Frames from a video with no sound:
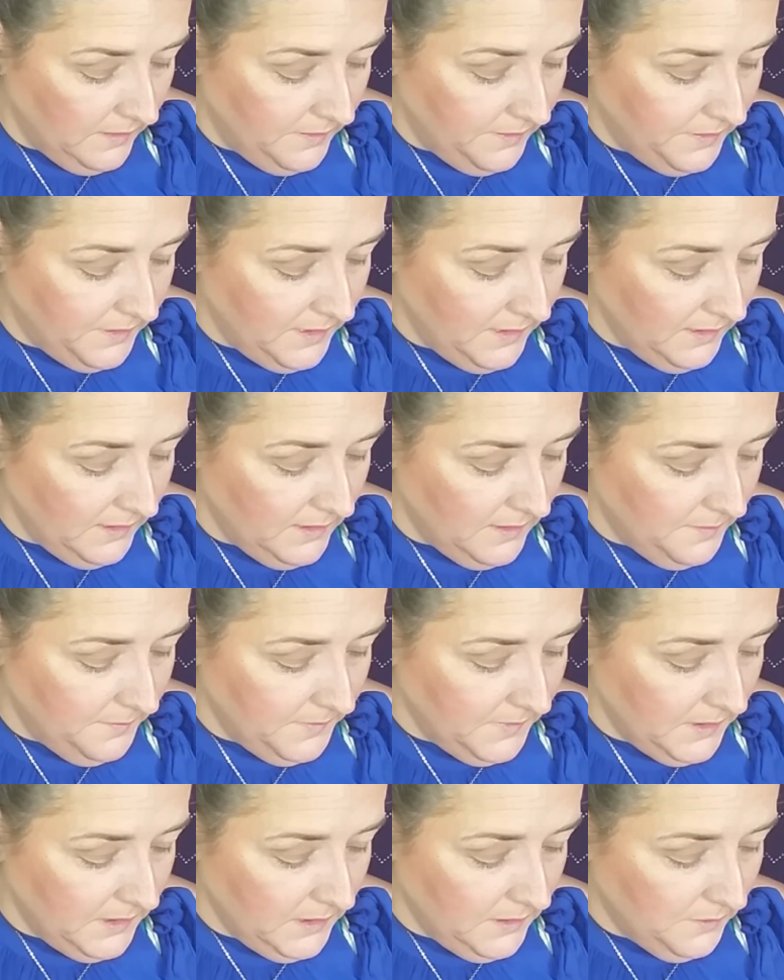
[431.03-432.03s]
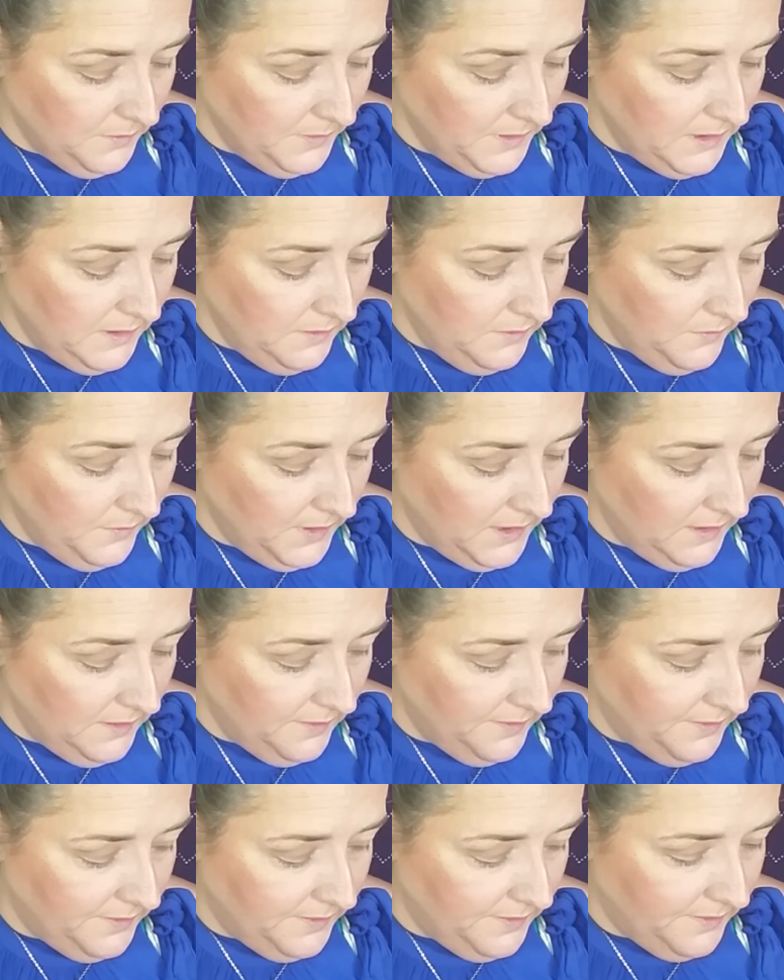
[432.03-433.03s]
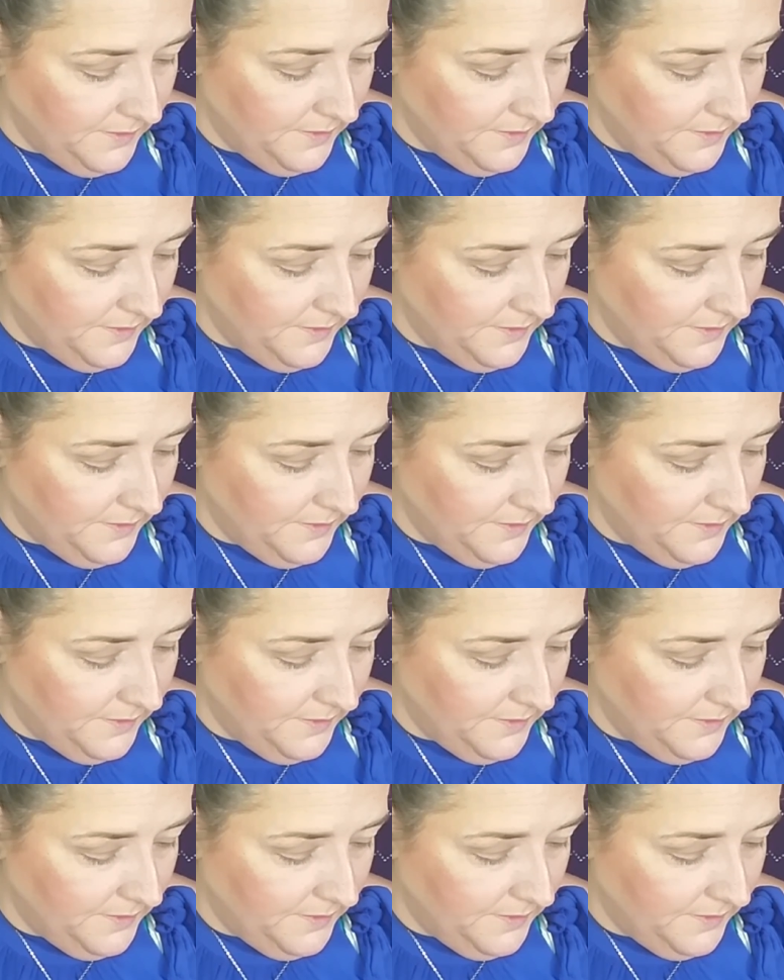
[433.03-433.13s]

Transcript: think I'm going to go in with